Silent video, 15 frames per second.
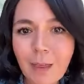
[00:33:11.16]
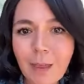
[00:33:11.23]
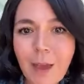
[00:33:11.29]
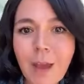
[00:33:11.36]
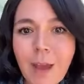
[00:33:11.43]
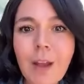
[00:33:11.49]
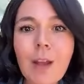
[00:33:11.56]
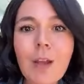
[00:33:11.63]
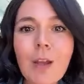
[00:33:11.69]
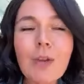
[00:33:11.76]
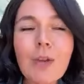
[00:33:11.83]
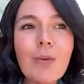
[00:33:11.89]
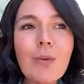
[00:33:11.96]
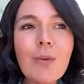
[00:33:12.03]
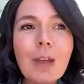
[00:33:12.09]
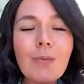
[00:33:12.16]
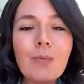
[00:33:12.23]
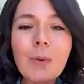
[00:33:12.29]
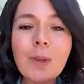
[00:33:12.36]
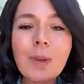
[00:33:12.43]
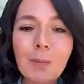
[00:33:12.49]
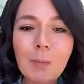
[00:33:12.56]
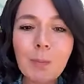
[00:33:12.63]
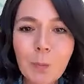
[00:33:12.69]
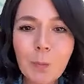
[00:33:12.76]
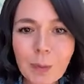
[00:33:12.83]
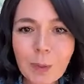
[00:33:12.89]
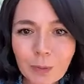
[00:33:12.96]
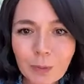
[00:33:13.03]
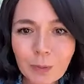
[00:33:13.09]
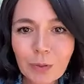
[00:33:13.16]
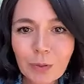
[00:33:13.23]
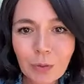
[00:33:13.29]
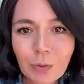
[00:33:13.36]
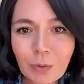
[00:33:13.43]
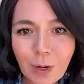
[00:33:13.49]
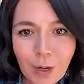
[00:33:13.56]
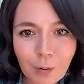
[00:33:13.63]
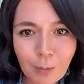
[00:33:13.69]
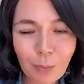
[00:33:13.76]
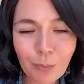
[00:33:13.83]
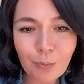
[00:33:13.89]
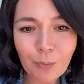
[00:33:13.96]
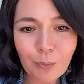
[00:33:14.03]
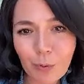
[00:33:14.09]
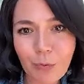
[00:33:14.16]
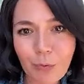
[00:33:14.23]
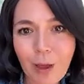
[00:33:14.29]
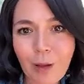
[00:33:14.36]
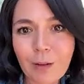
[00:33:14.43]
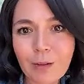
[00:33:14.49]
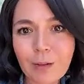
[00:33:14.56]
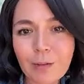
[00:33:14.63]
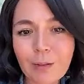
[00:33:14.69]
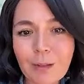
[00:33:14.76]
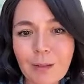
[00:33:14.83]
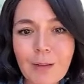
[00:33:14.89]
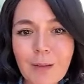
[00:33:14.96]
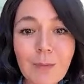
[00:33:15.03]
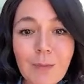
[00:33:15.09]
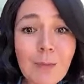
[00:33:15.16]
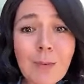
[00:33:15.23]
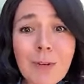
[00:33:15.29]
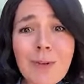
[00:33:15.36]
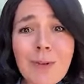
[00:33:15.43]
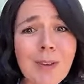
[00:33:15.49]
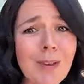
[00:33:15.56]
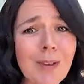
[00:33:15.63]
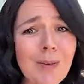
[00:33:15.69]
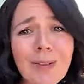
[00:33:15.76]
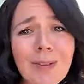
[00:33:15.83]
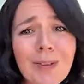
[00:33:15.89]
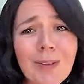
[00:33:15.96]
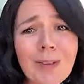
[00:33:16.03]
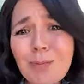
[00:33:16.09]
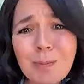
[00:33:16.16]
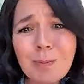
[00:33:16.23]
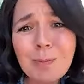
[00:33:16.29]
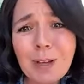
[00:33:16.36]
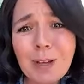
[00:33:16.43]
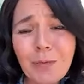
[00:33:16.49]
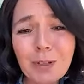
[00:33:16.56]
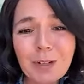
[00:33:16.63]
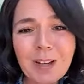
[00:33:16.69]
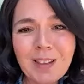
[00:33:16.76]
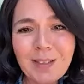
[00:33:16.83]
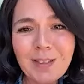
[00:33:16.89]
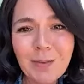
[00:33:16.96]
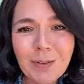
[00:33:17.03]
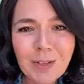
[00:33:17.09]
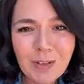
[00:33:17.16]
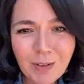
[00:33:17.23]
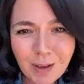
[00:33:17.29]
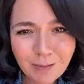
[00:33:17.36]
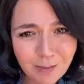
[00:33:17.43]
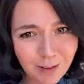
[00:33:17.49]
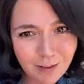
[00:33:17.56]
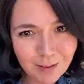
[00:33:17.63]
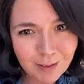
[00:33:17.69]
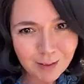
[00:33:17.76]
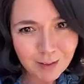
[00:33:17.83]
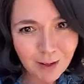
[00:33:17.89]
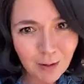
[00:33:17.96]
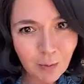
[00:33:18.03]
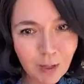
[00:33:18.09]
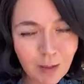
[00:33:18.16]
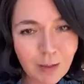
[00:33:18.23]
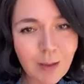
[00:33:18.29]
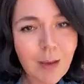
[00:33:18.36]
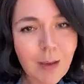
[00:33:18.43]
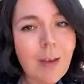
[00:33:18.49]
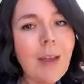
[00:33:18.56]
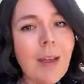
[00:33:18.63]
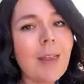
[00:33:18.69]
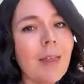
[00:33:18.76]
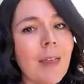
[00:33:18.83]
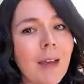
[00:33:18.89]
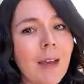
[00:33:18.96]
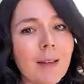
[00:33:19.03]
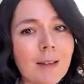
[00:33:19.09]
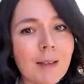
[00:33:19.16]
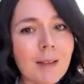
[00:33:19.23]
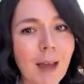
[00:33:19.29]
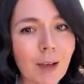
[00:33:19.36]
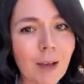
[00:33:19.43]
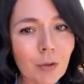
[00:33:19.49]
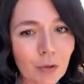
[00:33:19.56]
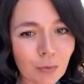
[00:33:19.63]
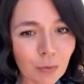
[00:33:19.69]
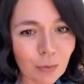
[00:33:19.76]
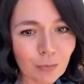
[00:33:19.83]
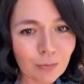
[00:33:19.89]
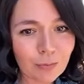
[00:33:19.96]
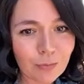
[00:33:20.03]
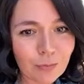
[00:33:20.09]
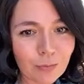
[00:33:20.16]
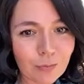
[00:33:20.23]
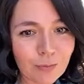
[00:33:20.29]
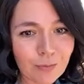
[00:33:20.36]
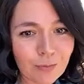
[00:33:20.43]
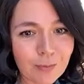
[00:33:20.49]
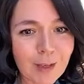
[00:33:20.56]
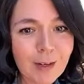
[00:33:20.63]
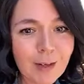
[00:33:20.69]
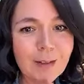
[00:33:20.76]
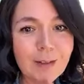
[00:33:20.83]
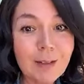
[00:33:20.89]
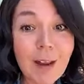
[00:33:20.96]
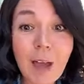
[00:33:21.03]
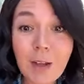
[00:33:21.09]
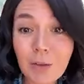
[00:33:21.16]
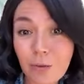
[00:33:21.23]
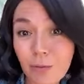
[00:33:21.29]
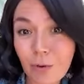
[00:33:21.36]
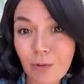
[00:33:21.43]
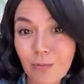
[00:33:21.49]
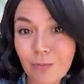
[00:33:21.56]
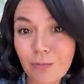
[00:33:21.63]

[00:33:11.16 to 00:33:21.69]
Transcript: that you can rebuild your credit profile. Even when you think it was all ripped out from underneath you and you have nothing to start with, that is not true. That is not true.